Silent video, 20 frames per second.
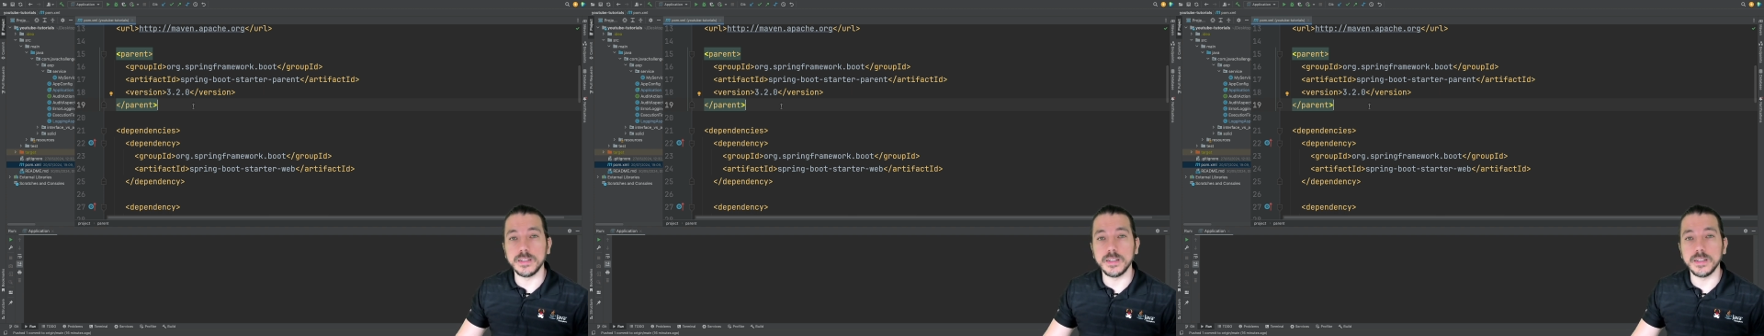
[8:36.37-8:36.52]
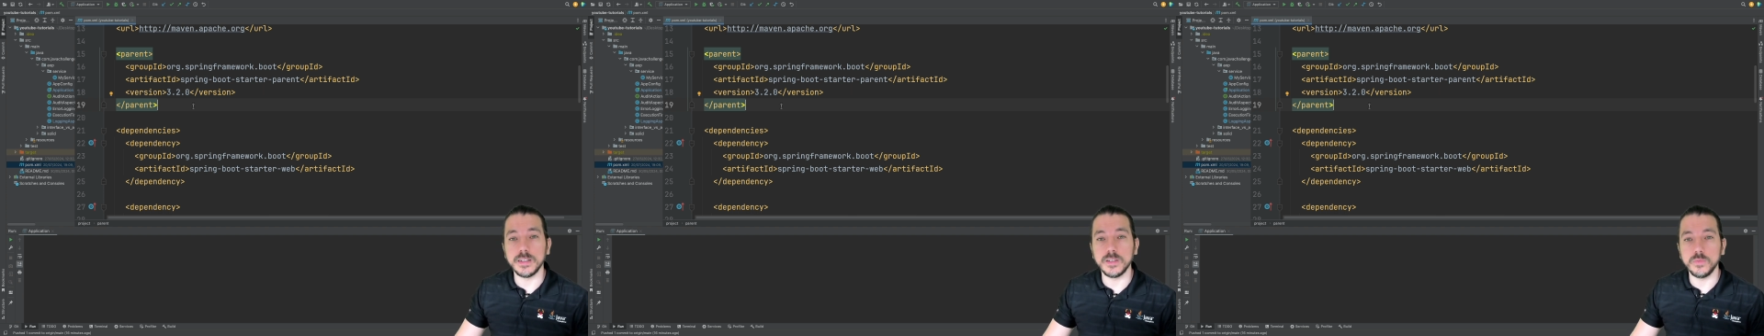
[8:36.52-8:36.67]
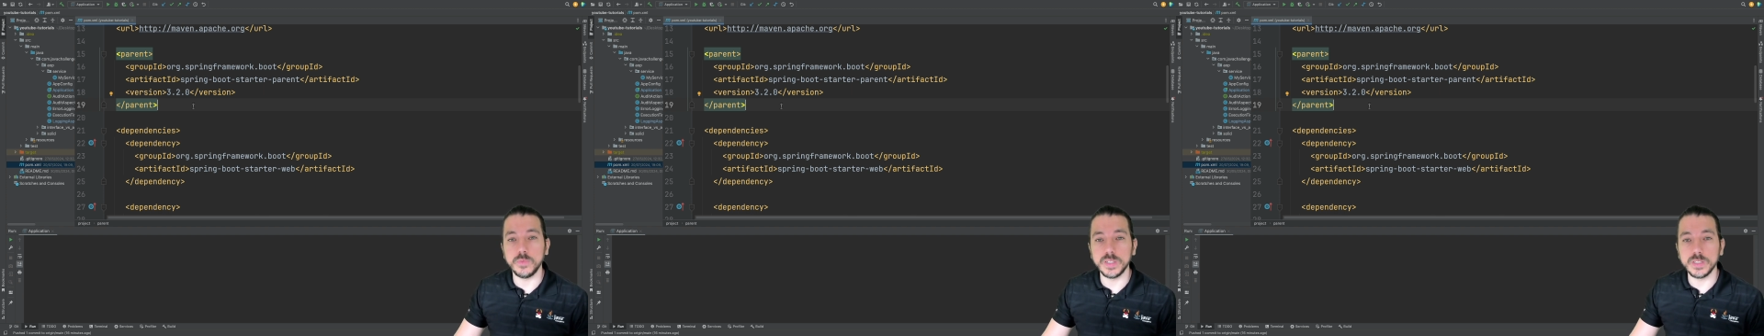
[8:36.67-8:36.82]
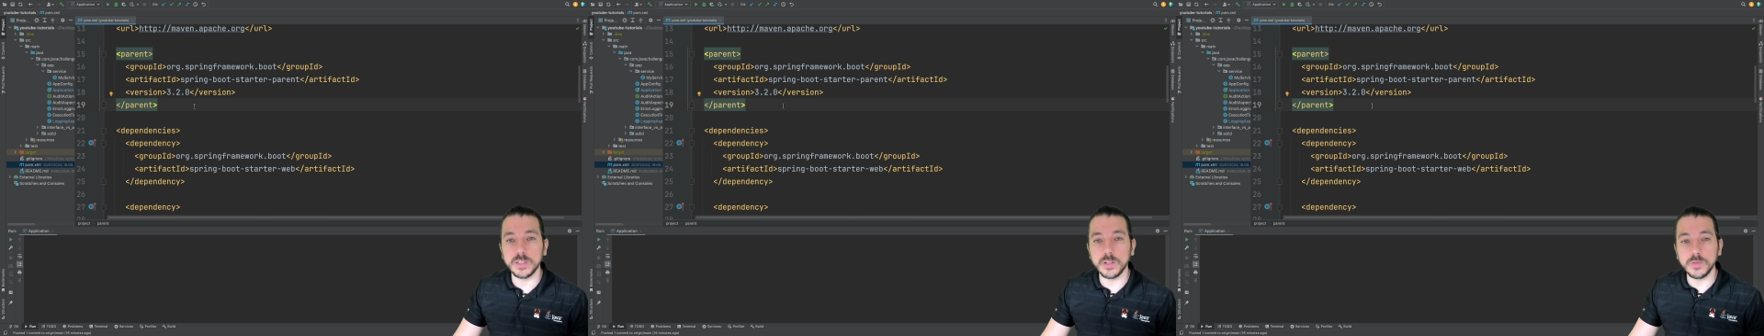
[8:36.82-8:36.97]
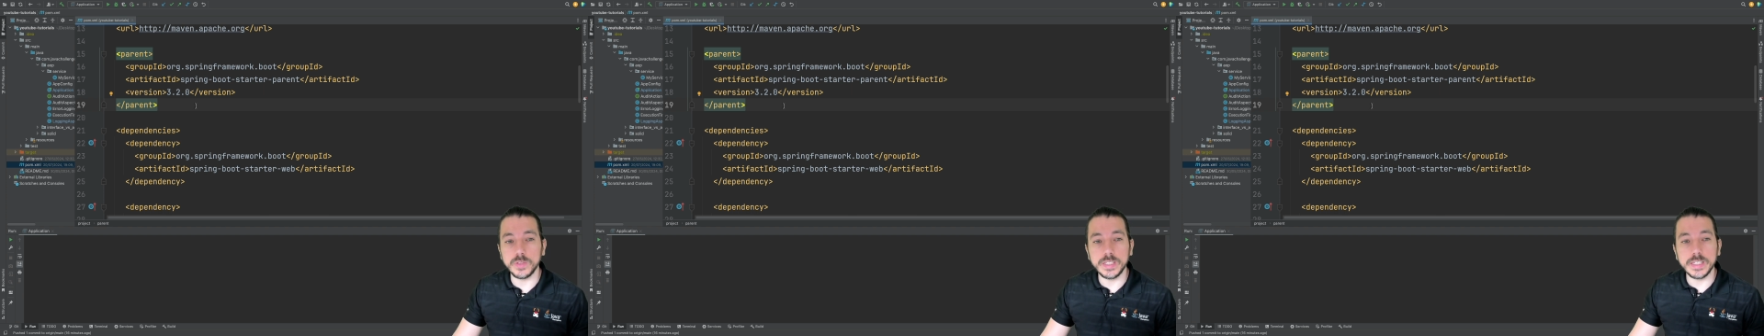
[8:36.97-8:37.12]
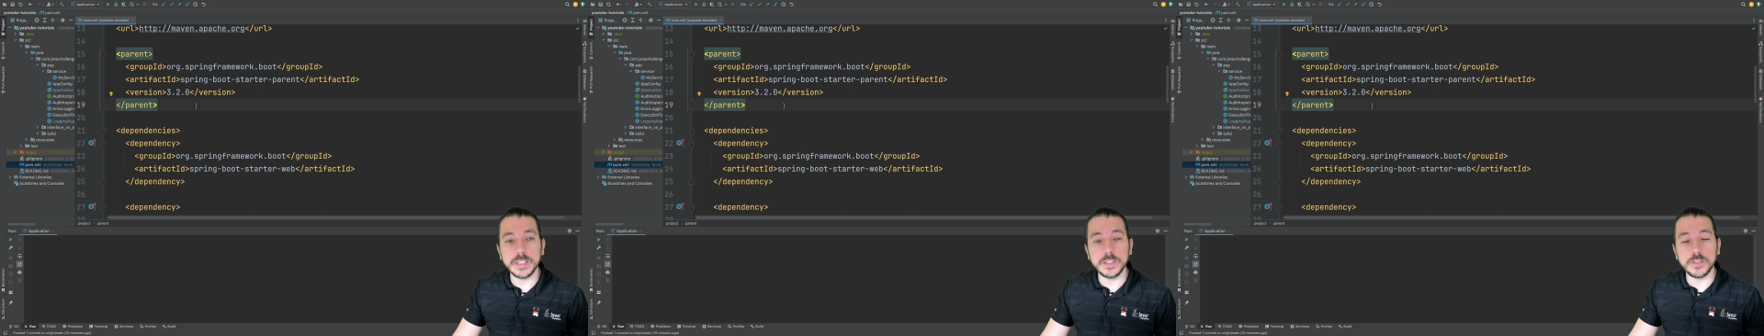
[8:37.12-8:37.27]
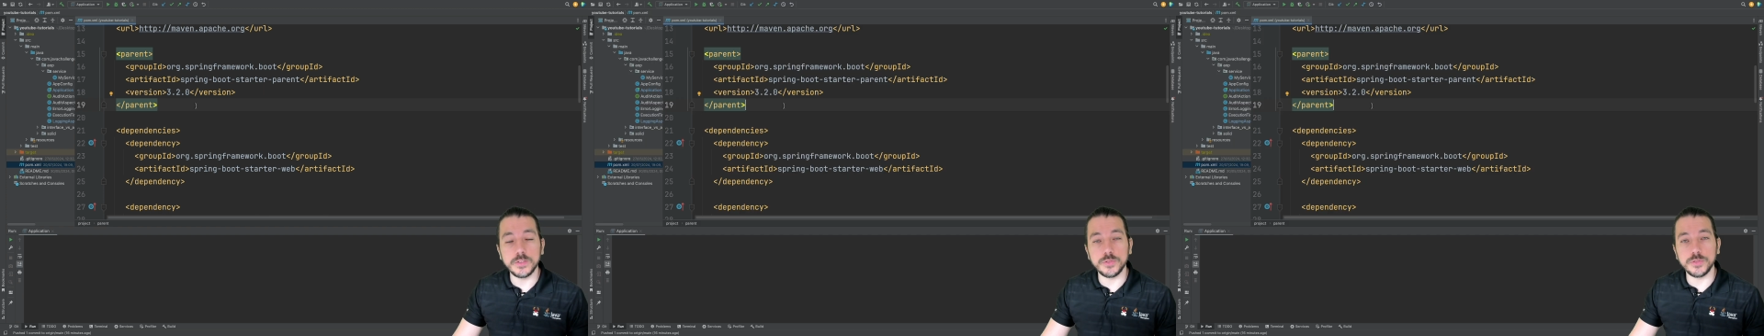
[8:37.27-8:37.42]
we don't
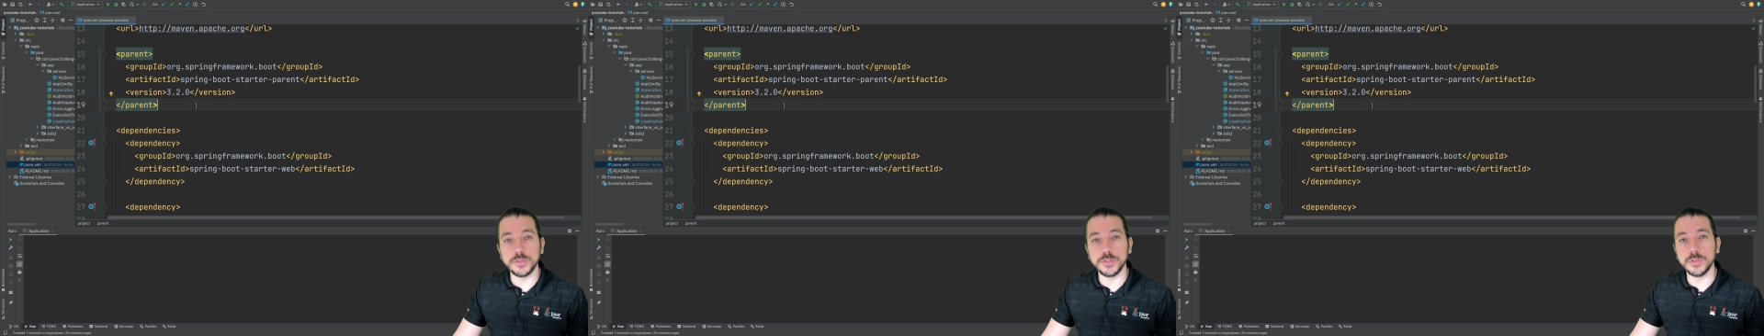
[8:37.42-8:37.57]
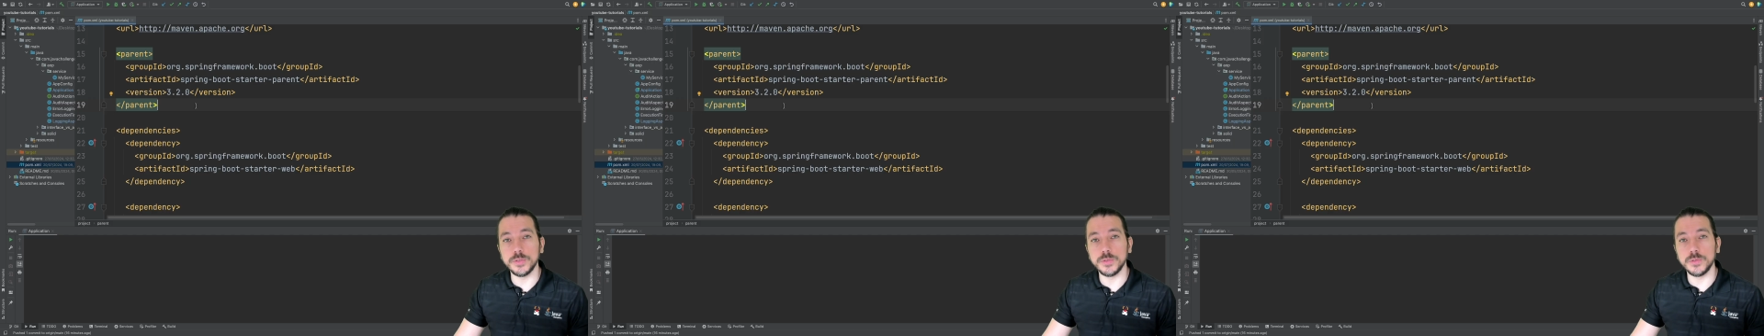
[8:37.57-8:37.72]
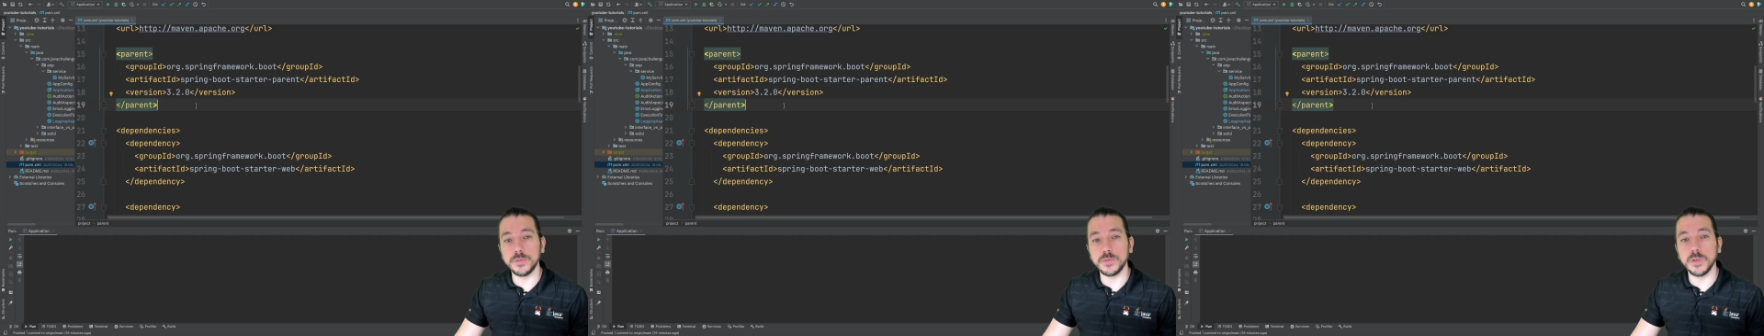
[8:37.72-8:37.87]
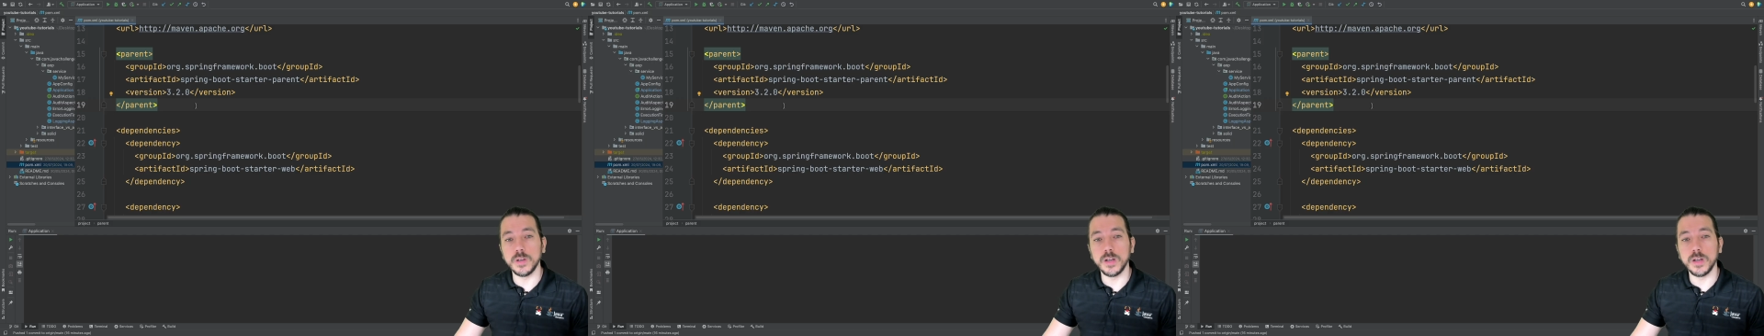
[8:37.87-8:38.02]
need to